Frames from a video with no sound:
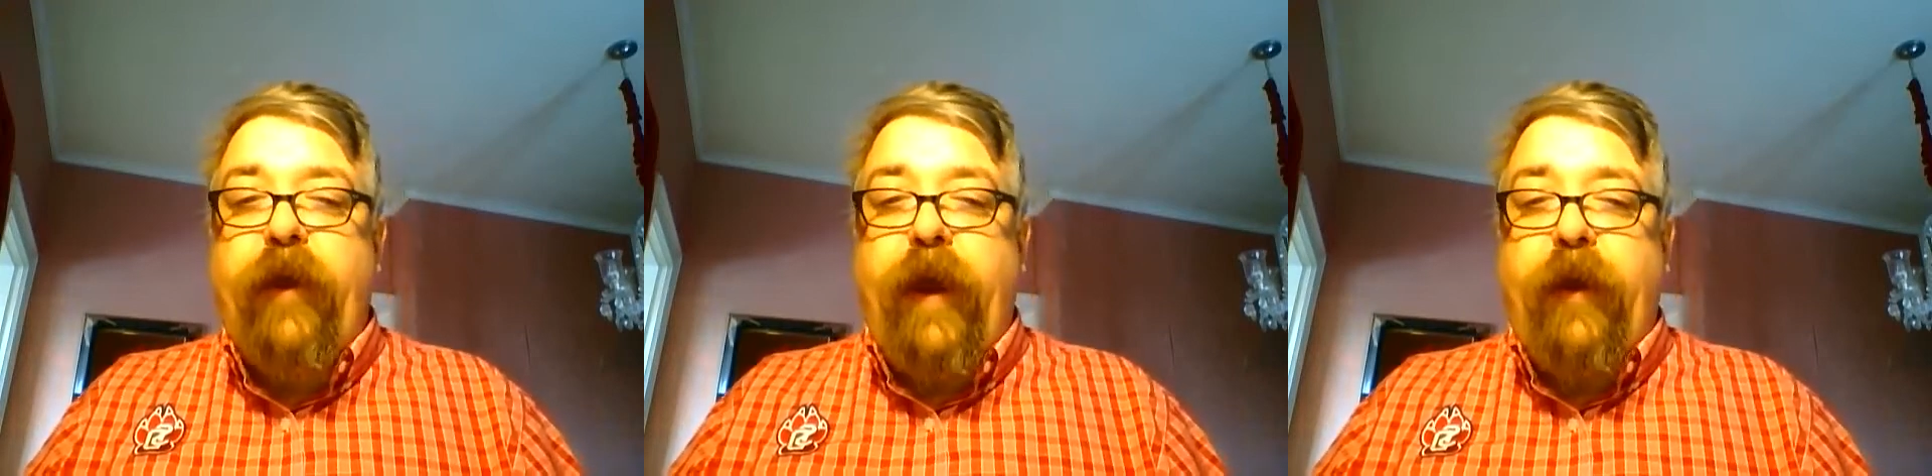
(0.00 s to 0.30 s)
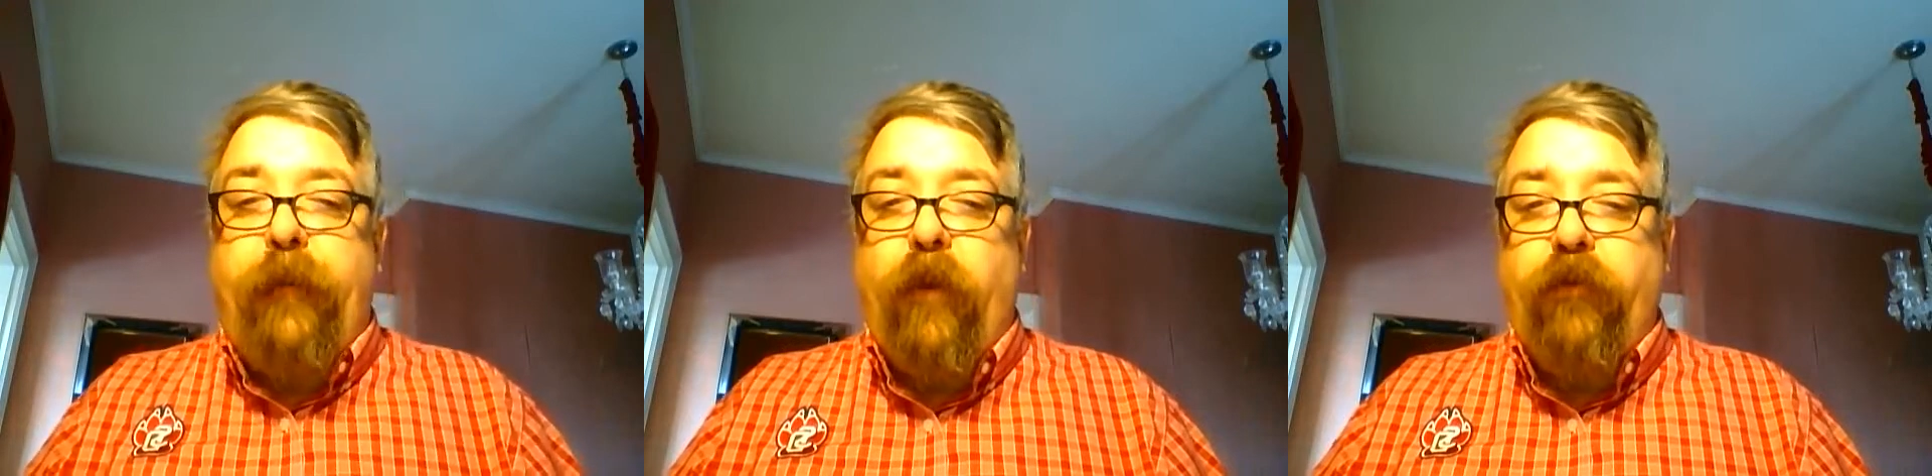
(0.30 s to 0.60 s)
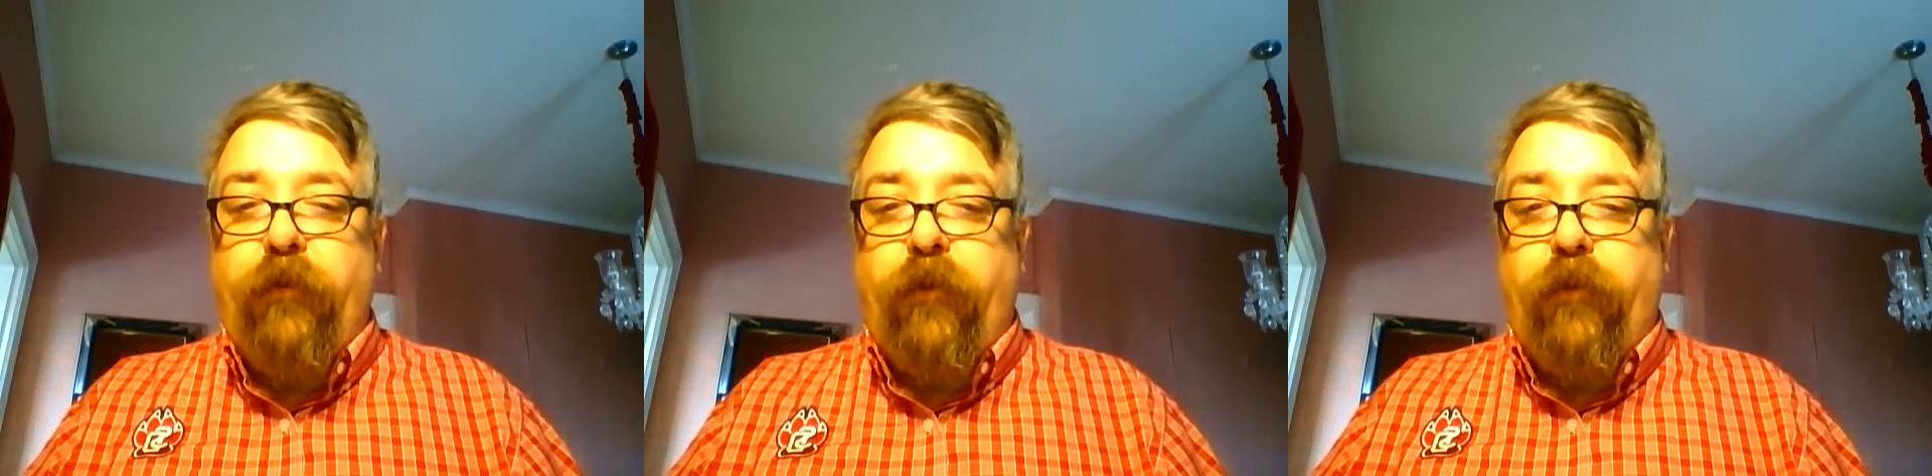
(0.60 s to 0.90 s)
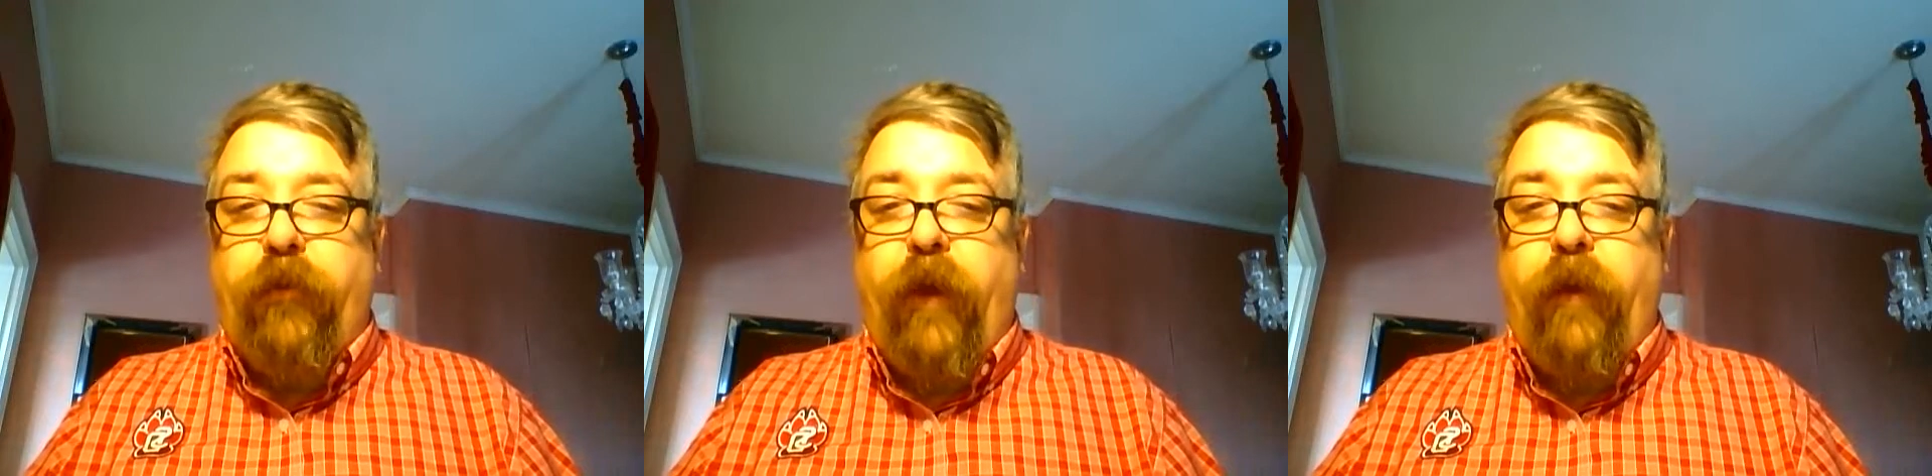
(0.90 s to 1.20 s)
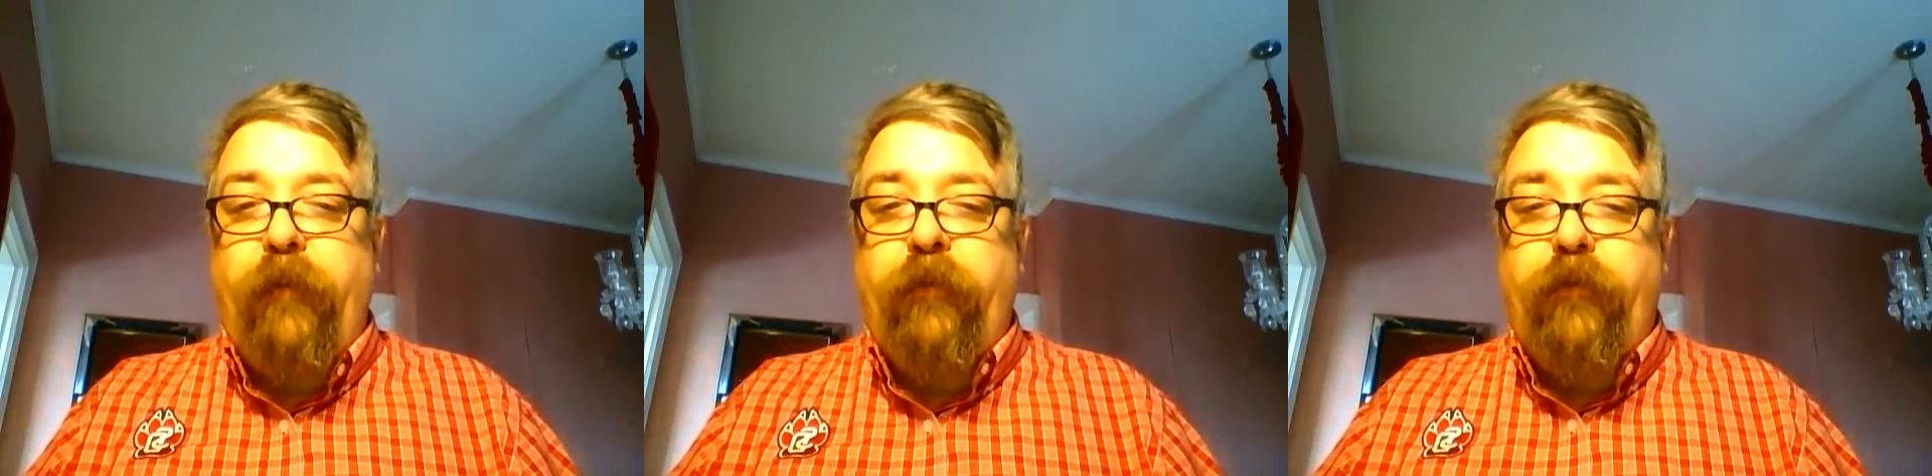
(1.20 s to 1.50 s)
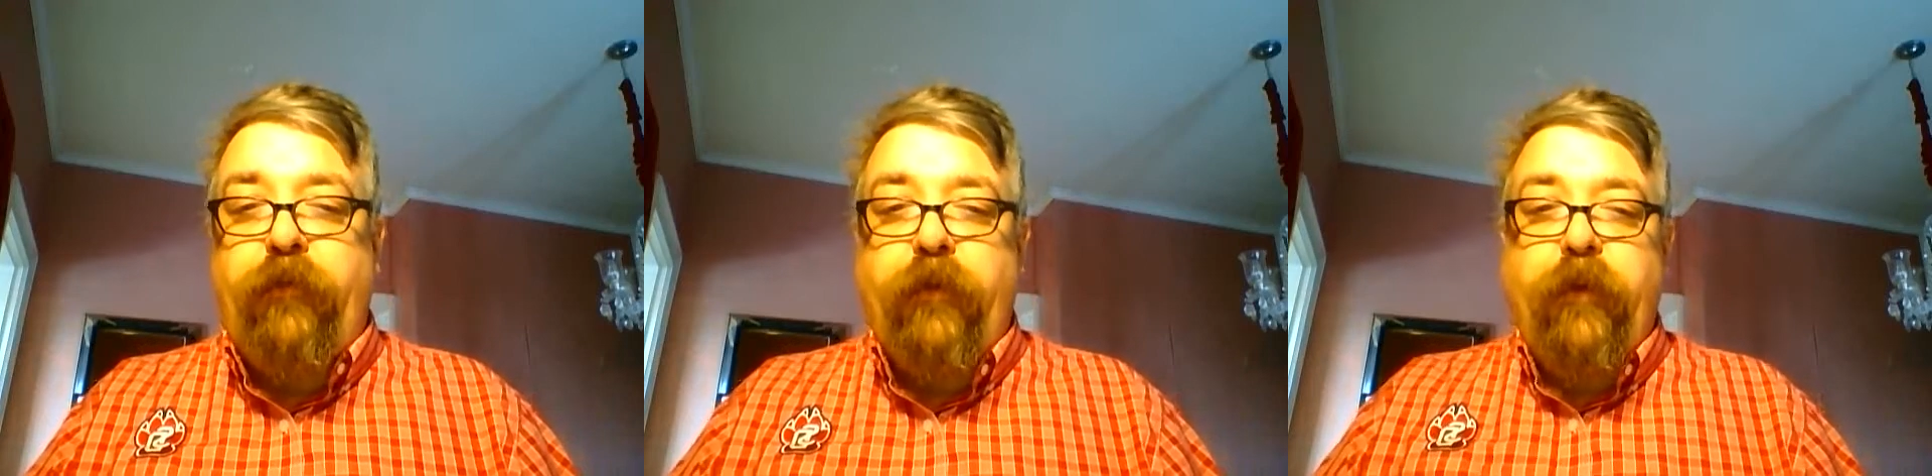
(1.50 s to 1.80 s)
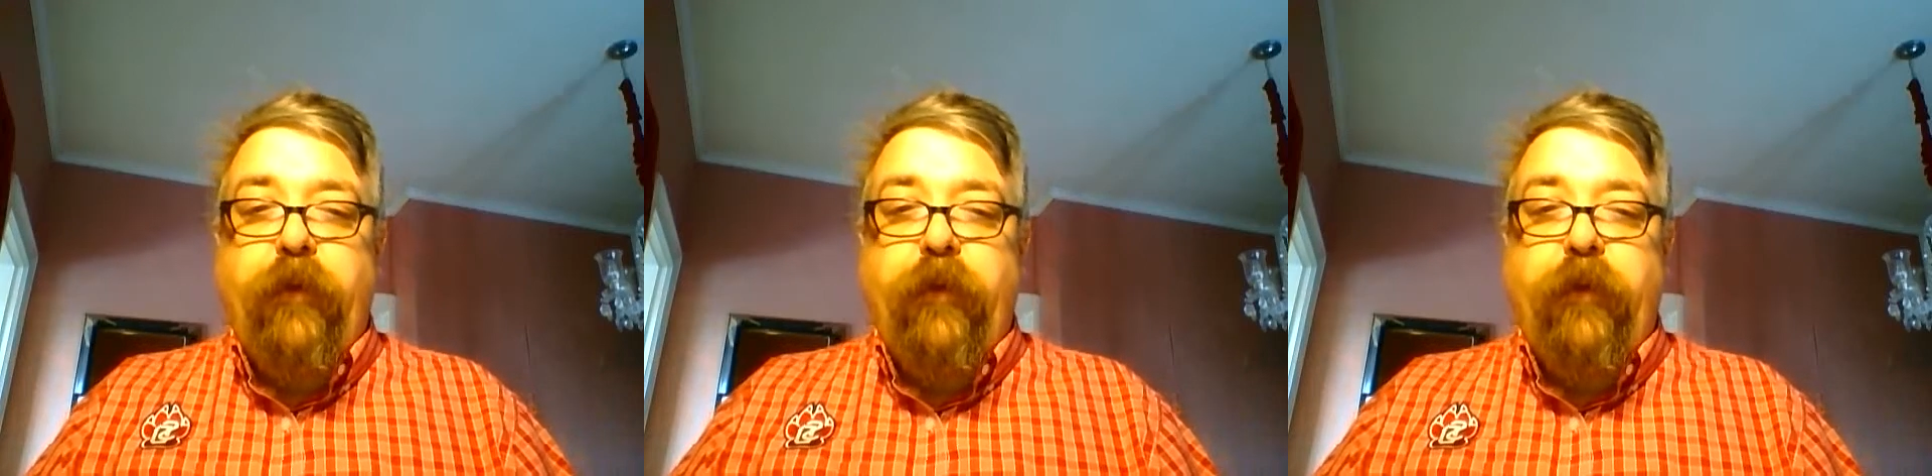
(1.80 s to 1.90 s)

had opposable thumbs.